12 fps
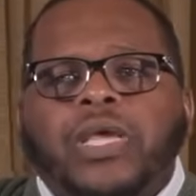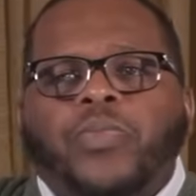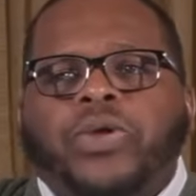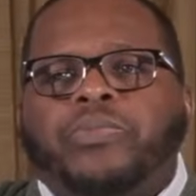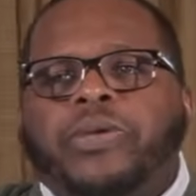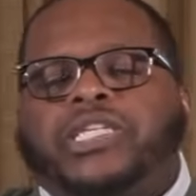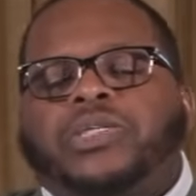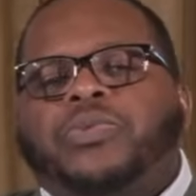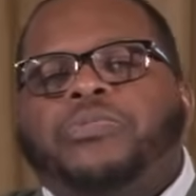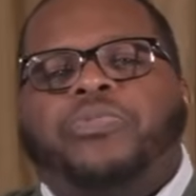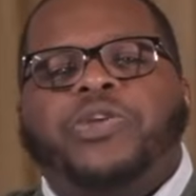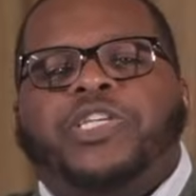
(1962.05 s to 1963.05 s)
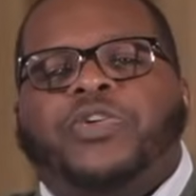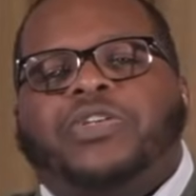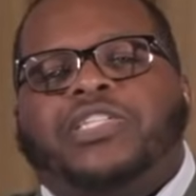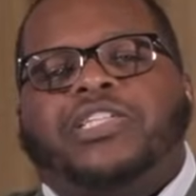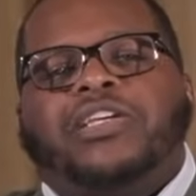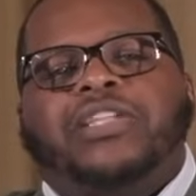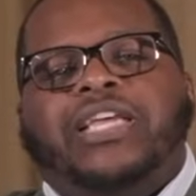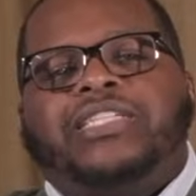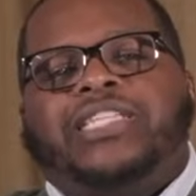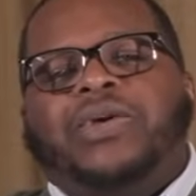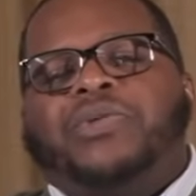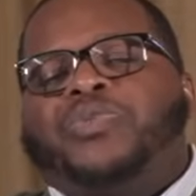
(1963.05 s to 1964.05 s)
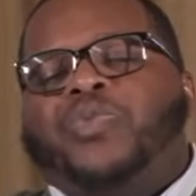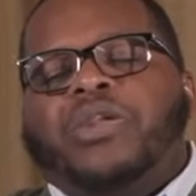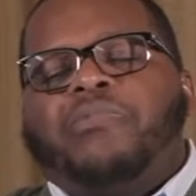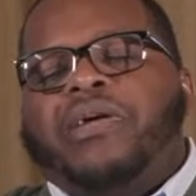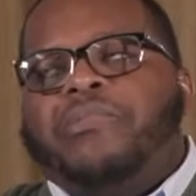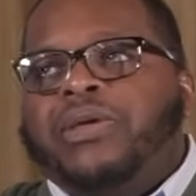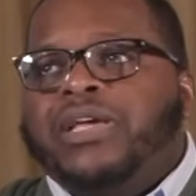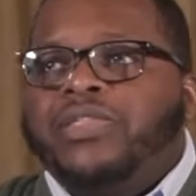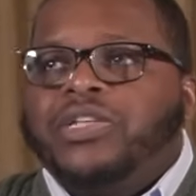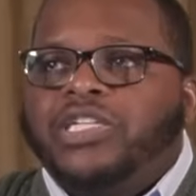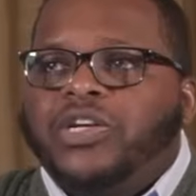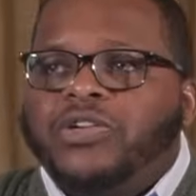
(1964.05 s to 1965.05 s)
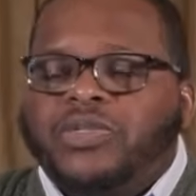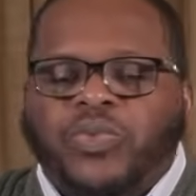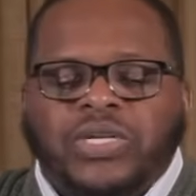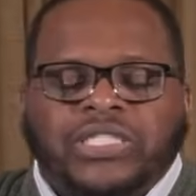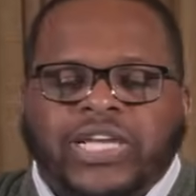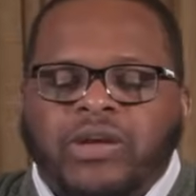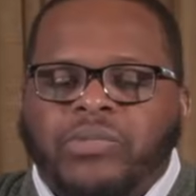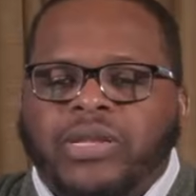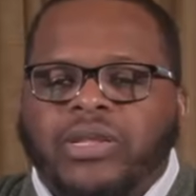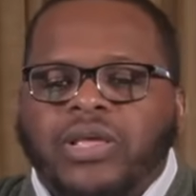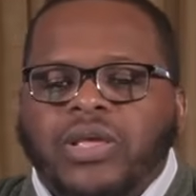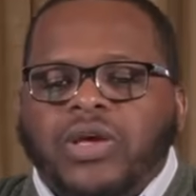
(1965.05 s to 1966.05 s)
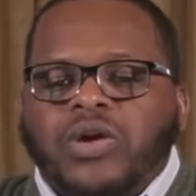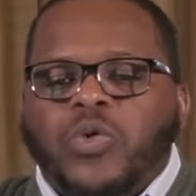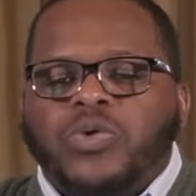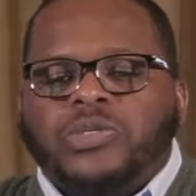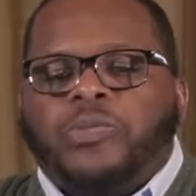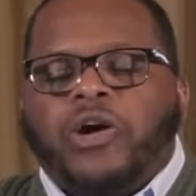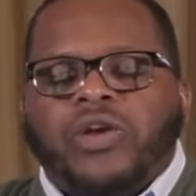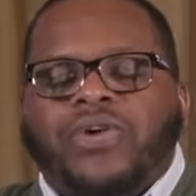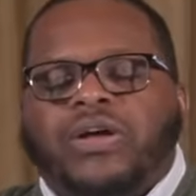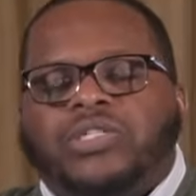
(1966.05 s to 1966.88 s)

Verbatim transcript: When Bishop would preach on Sundays, there was one member in the church, one gentleman who was a part of our